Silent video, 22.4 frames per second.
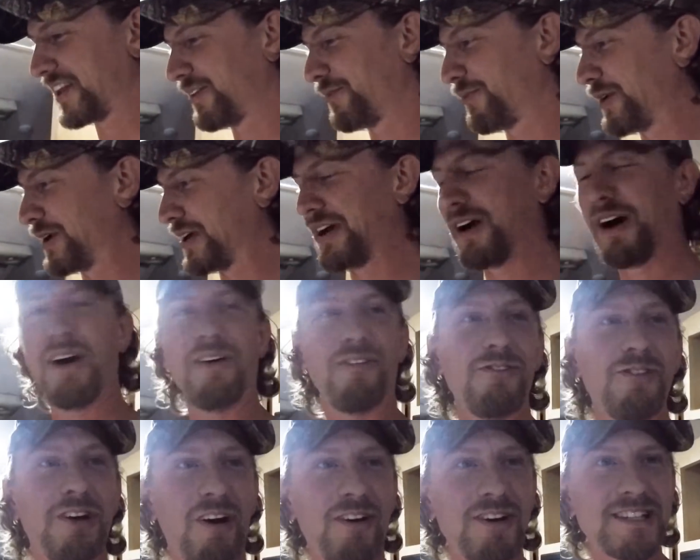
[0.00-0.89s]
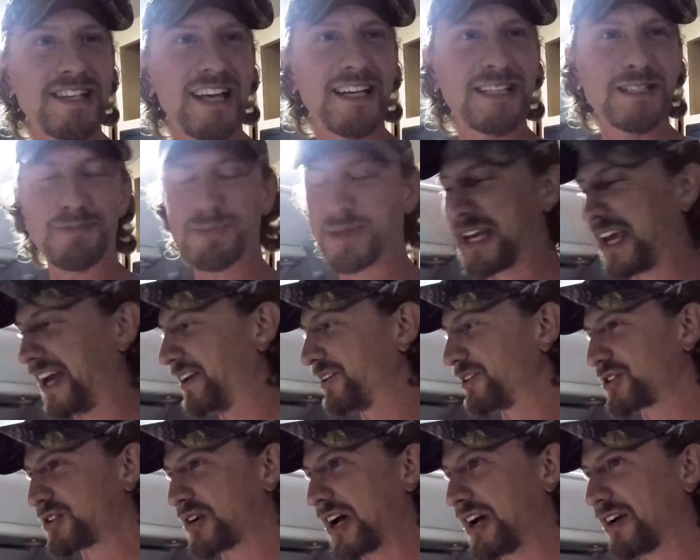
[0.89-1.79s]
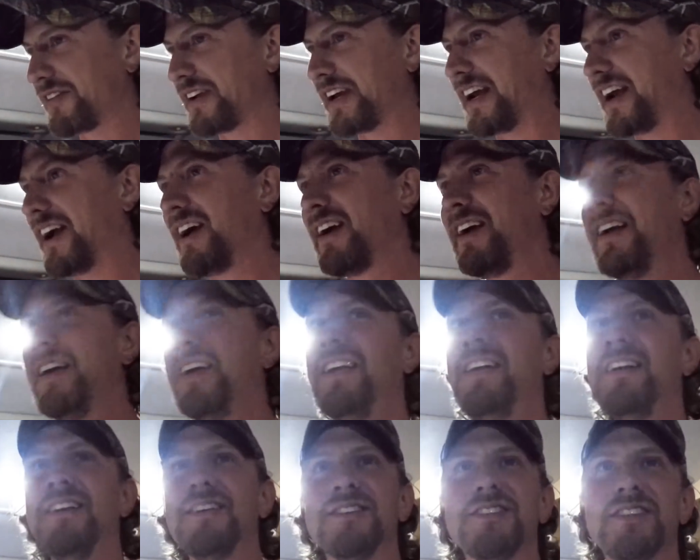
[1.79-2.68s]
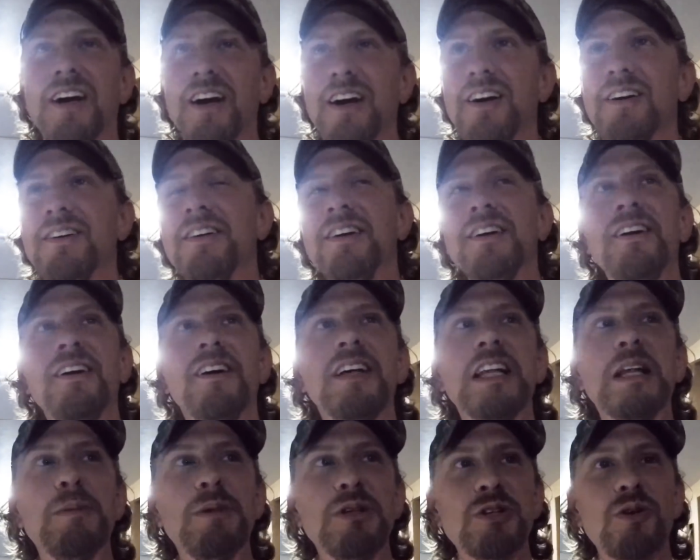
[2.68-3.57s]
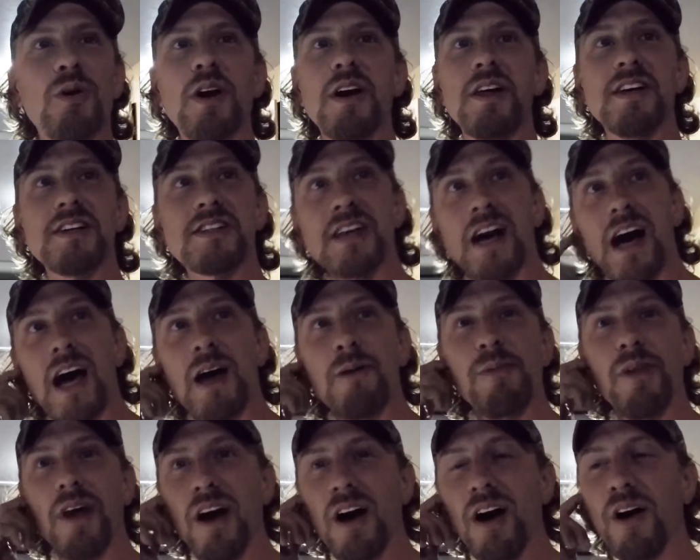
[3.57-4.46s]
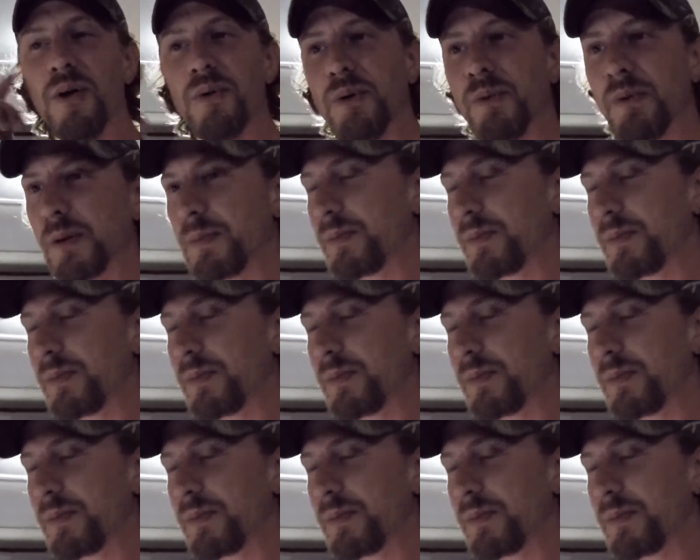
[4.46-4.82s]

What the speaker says: then we always light some candles right over here. So the majority of the time, though, when we're